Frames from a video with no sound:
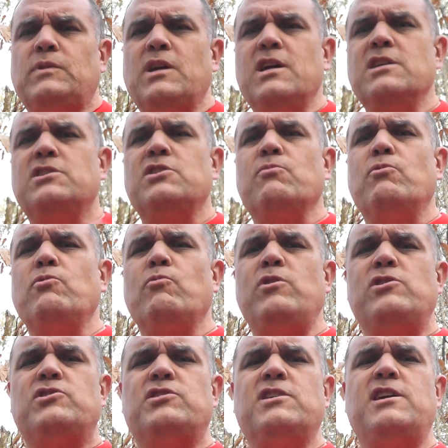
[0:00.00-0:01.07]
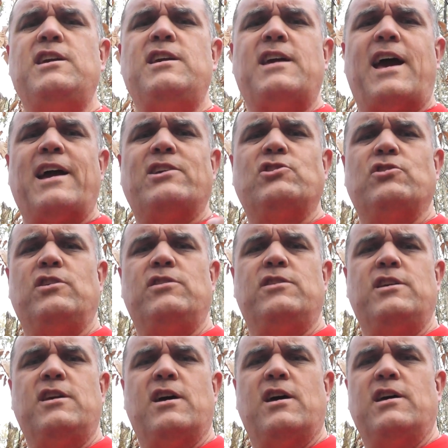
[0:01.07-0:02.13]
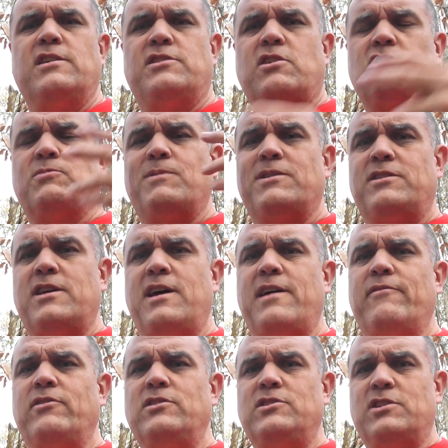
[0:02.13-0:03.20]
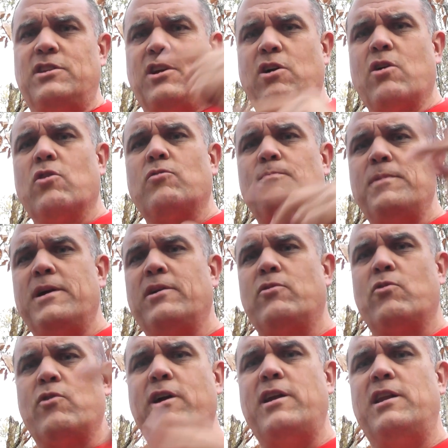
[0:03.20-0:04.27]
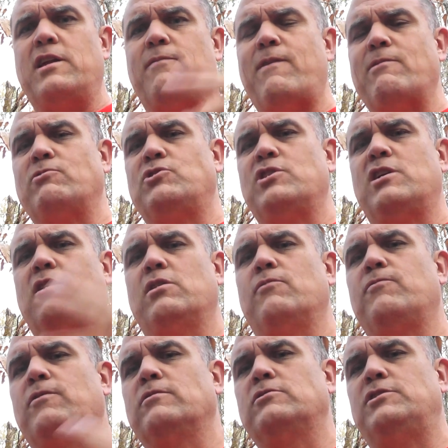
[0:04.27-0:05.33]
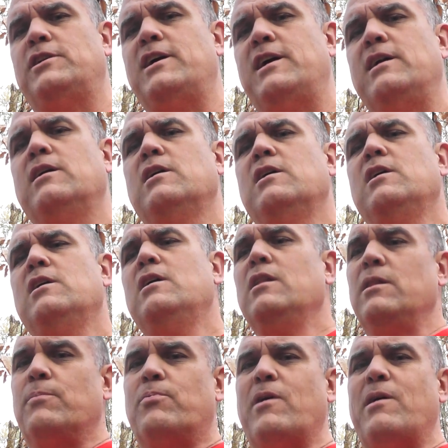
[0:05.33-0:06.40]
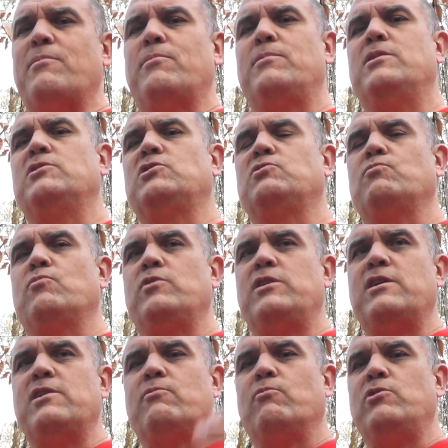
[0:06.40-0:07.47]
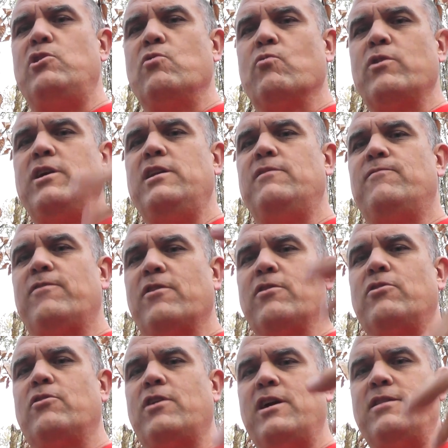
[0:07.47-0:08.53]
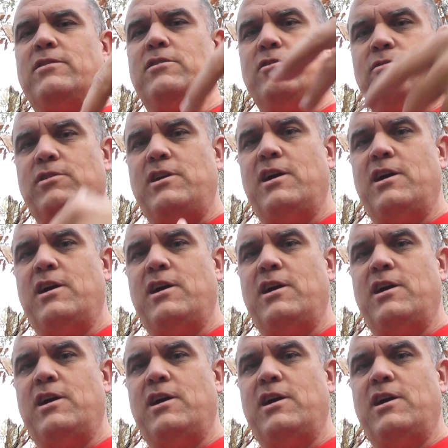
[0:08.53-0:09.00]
is that when we see actually it talks about the heavens and the earth being created, if that was done on the first day, the problem is when you read further into